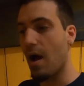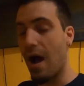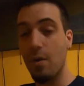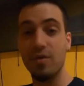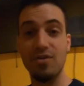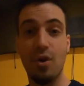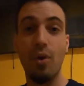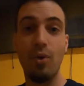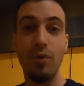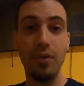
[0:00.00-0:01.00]
I was
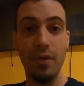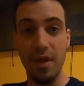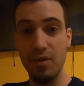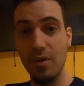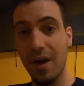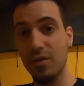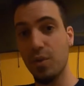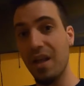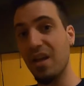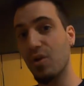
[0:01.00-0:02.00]
told that you guys
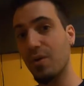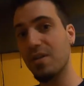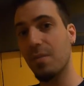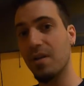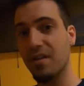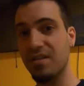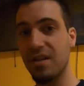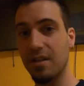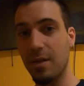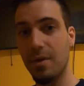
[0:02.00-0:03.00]
would increase my
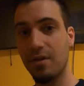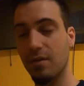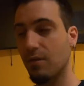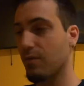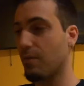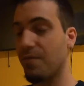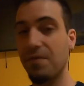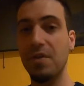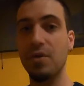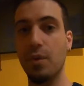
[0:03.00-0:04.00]
listing limit from
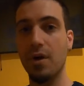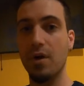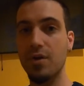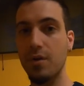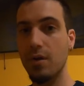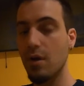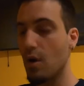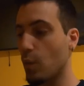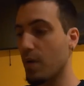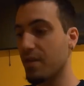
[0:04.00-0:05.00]
50 to 100
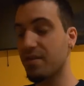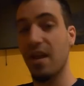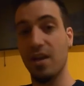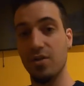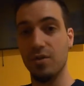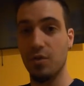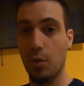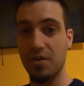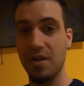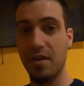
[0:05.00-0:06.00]
when this extra
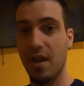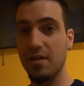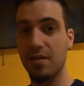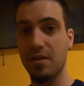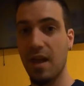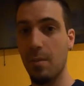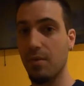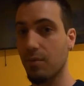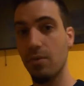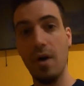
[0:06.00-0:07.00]
sourcing that I did came
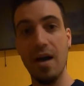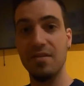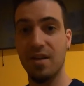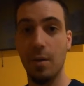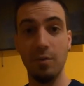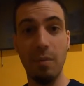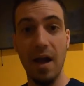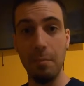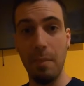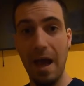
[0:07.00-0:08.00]
through. I said I was
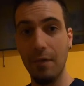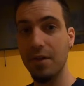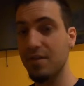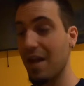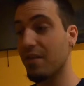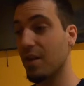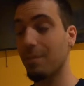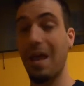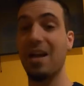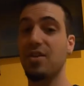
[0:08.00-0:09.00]
buying pallets. I ended
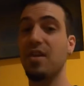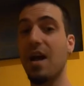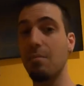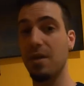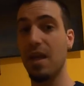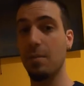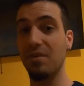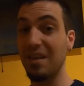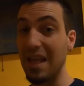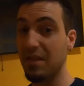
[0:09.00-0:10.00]
up actually not being able
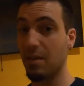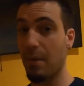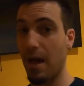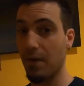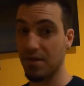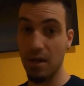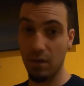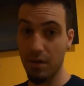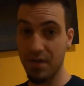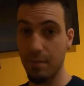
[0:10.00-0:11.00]
to get the pallets. I
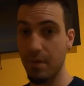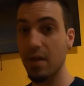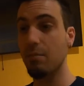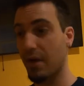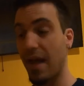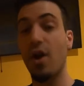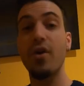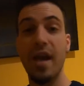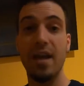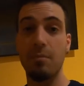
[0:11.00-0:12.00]
lost the bid, but I had
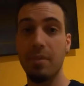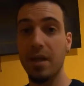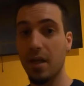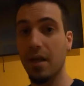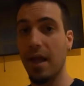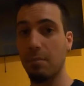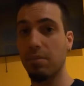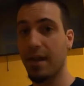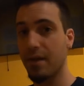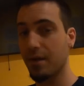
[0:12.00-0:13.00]
already had a bid in and I had
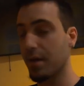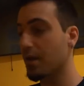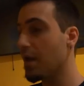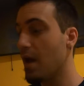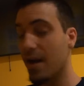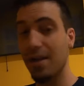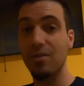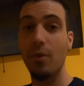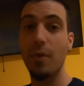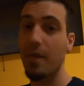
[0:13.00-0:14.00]
planned on it. And I
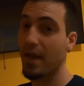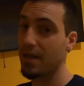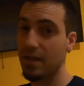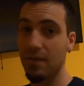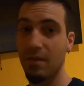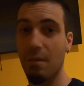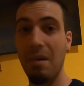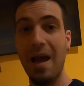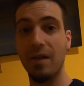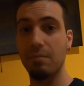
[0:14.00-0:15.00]
told them that I could give them a
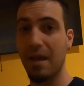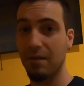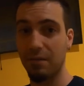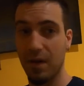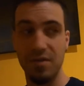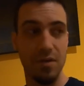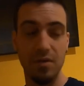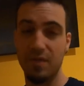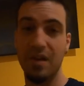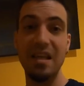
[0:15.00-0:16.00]
pallet manifest, and
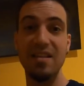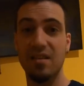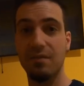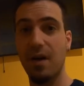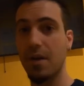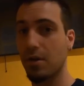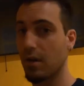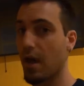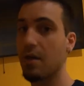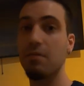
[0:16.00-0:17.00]
those are very easy to find
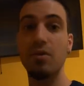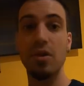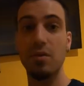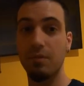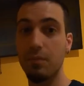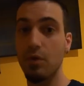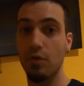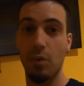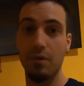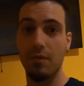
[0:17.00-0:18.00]
online if you need to
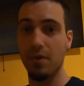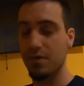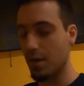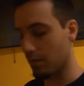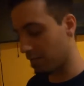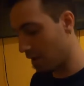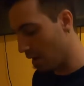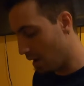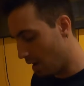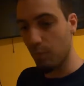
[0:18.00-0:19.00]
use one for yourself.
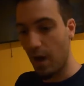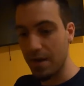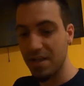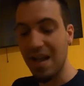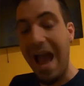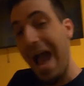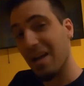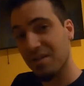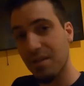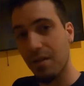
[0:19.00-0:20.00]
I didn't
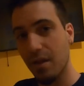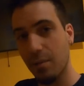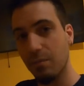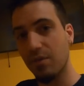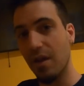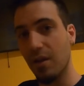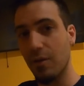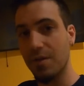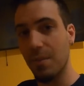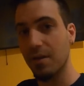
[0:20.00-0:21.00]
ask them to
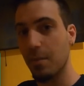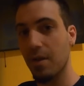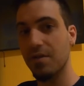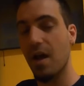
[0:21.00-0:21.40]
increase my limits.